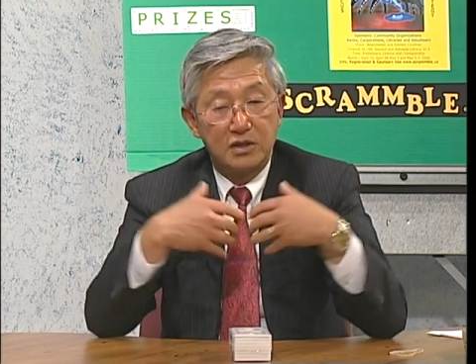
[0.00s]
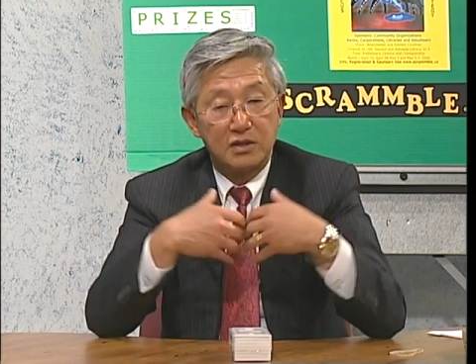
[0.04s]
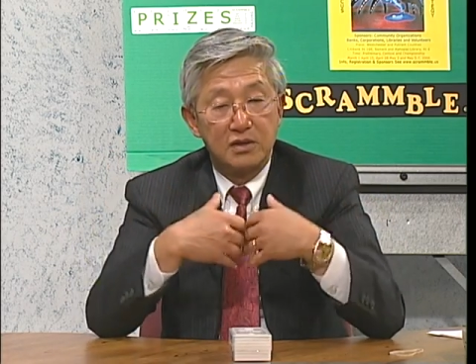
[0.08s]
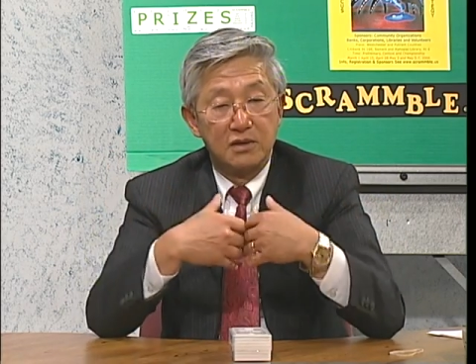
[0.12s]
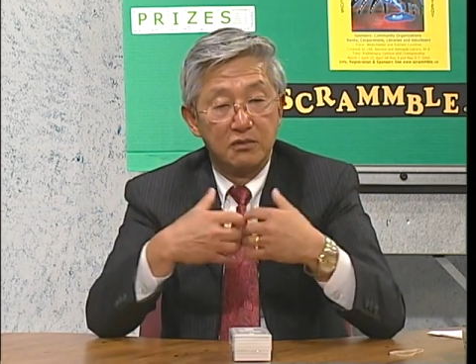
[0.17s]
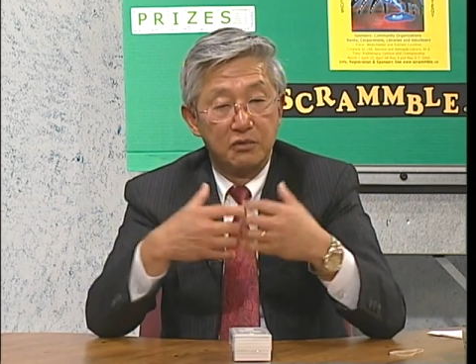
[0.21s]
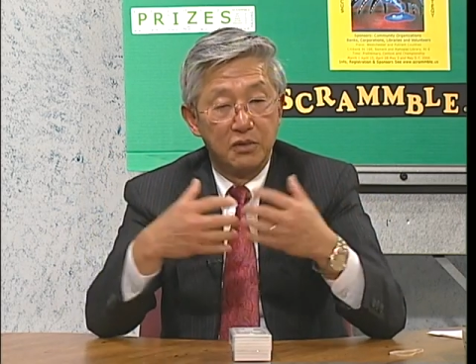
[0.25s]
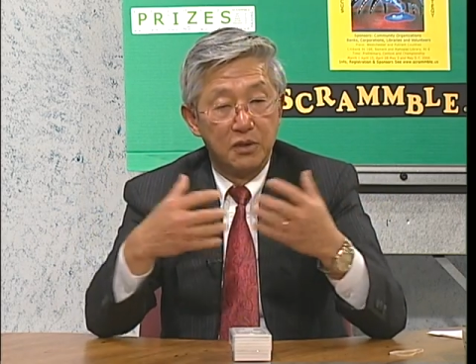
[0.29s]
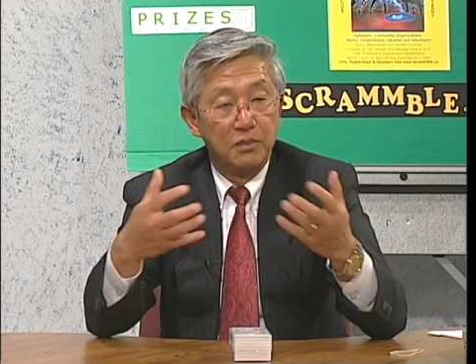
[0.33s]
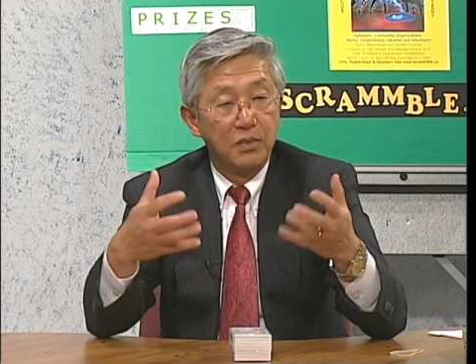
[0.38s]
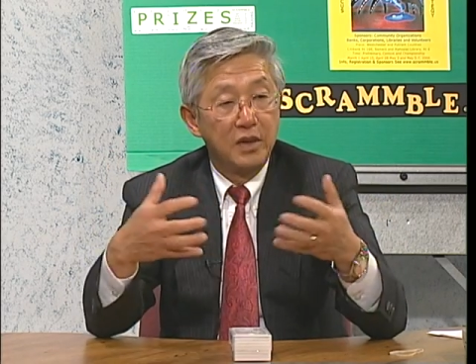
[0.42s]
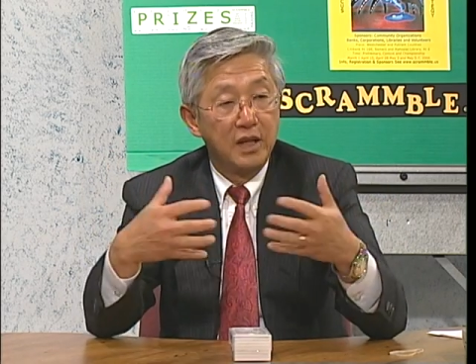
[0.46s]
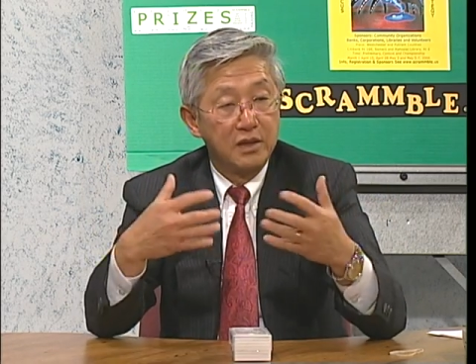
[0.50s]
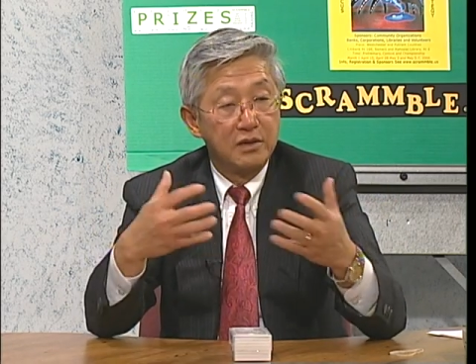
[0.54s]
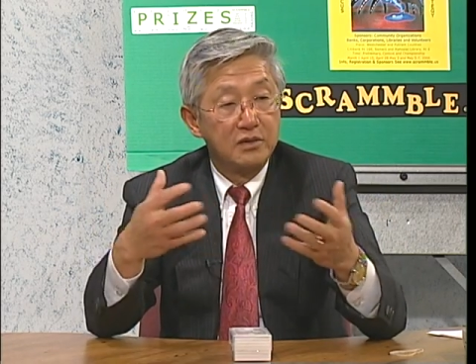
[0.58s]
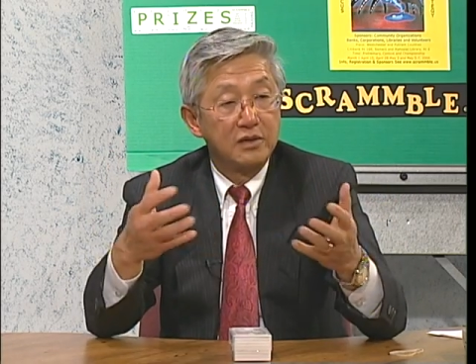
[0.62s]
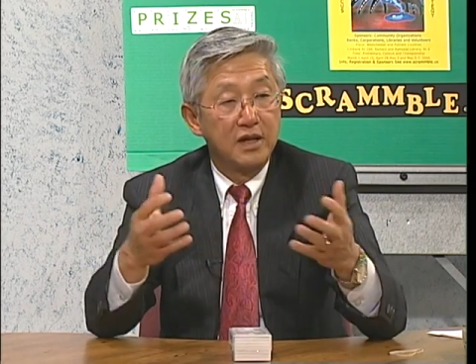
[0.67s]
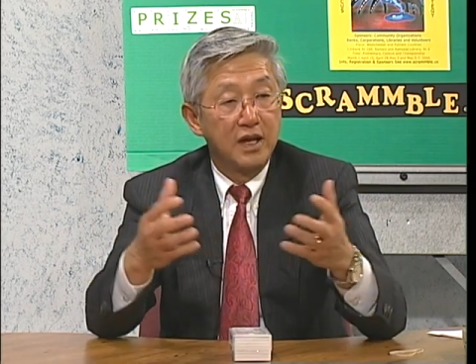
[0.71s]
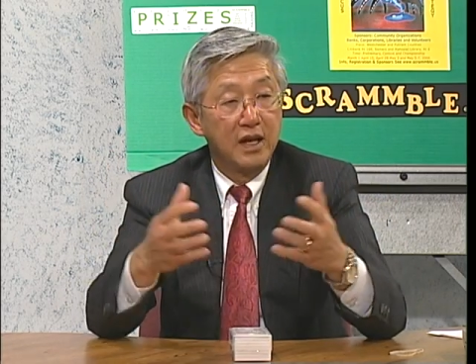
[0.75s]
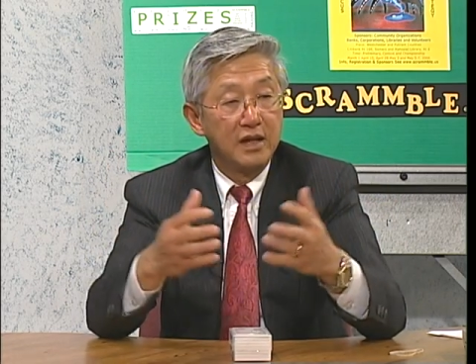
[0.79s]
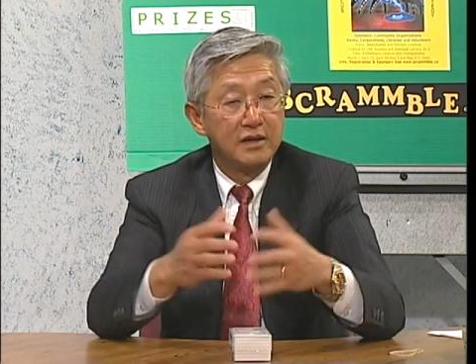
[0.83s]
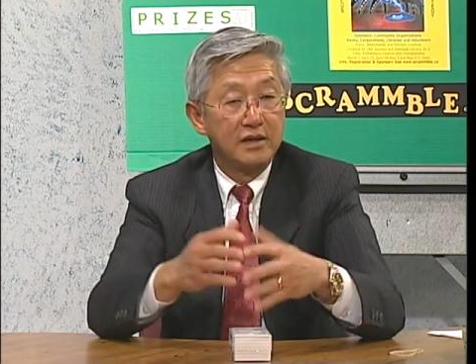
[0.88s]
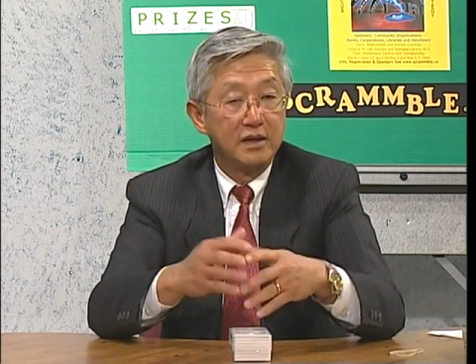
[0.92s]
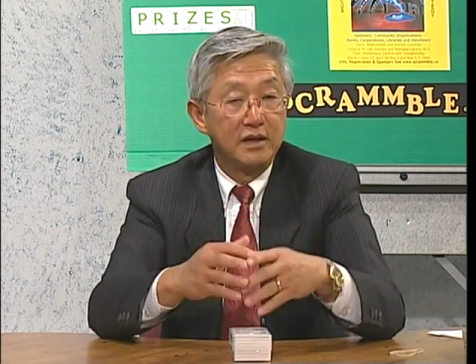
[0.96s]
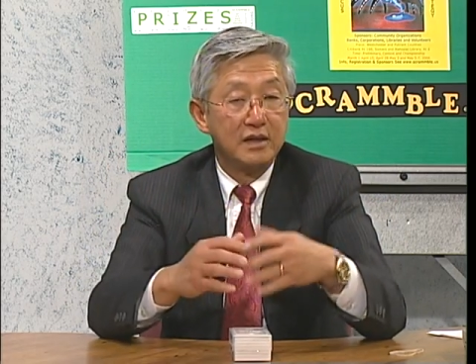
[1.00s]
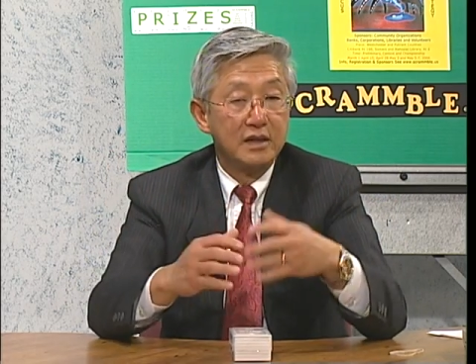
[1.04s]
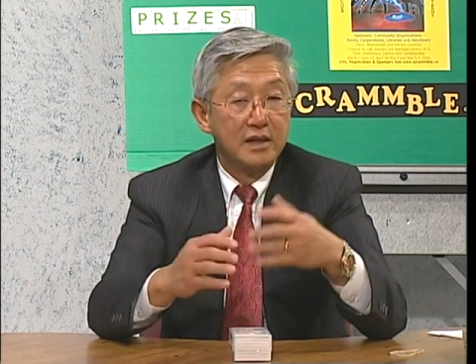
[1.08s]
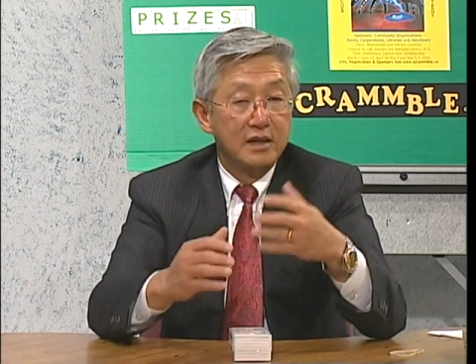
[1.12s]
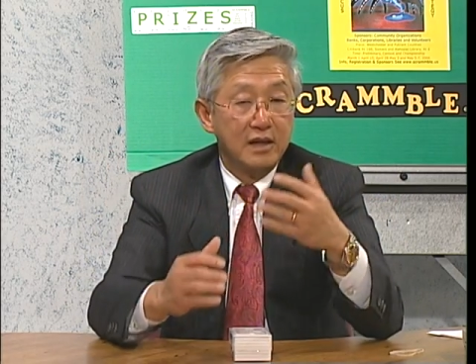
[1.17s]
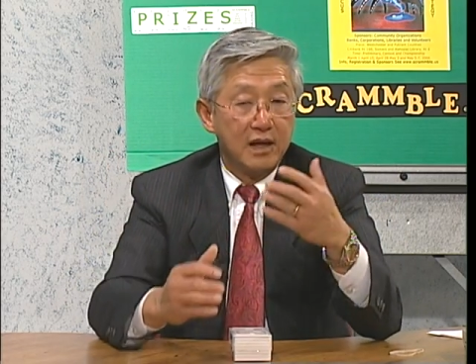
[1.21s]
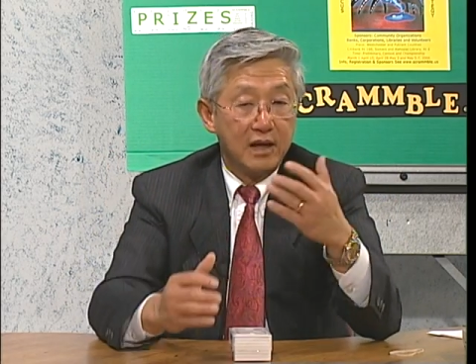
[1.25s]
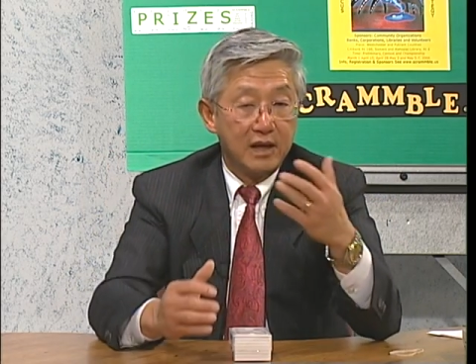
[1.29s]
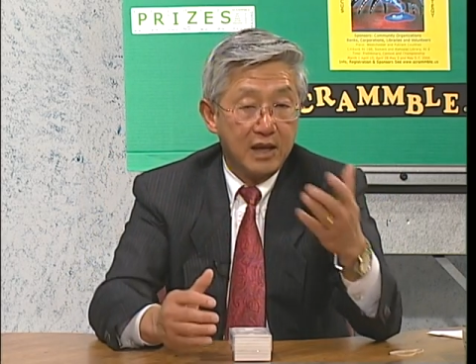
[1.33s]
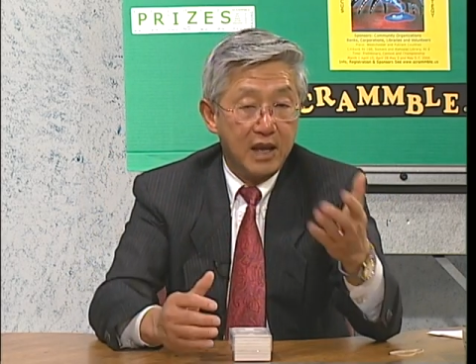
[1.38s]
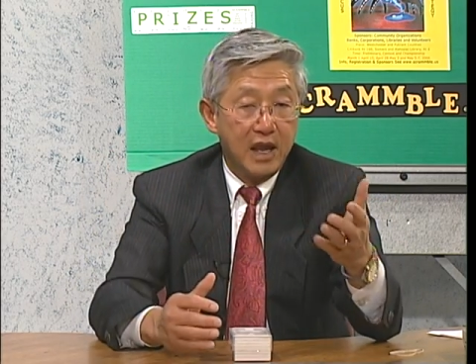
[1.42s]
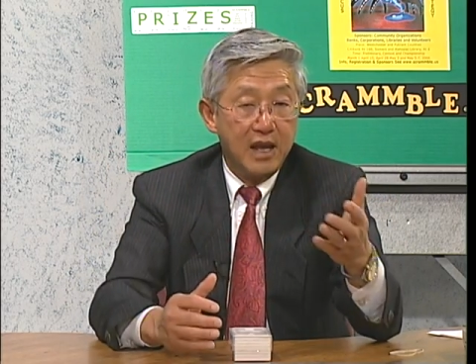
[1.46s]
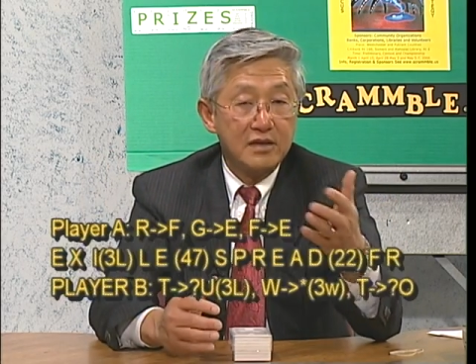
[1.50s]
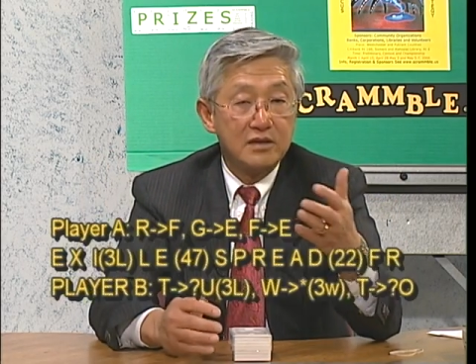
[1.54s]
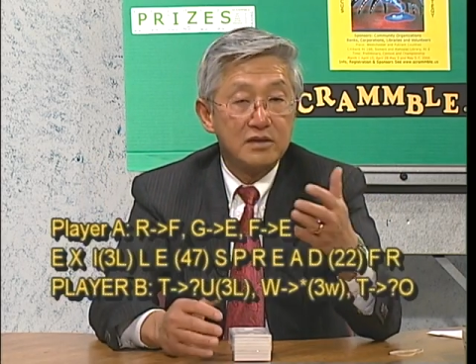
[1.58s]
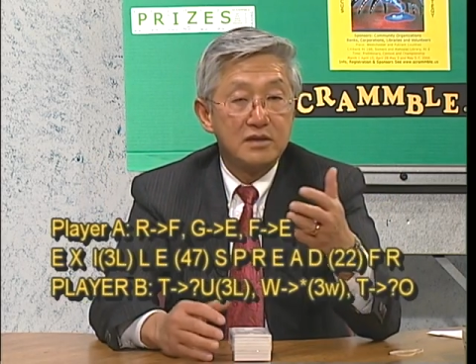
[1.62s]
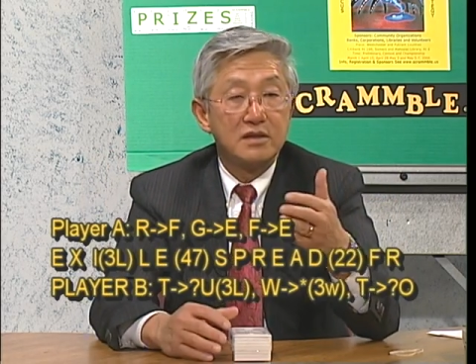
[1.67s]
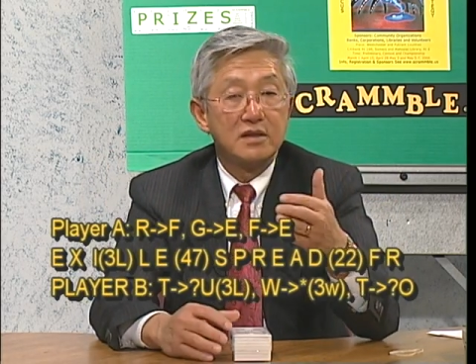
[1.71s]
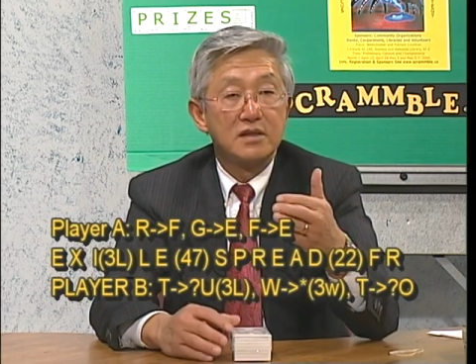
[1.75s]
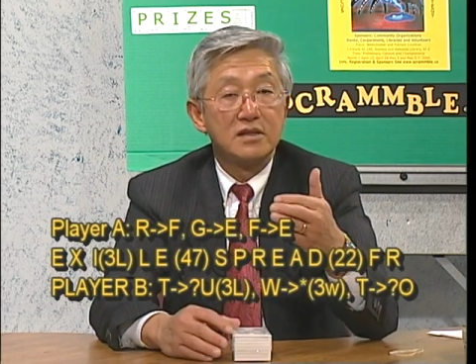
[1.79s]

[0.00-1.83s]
We play together against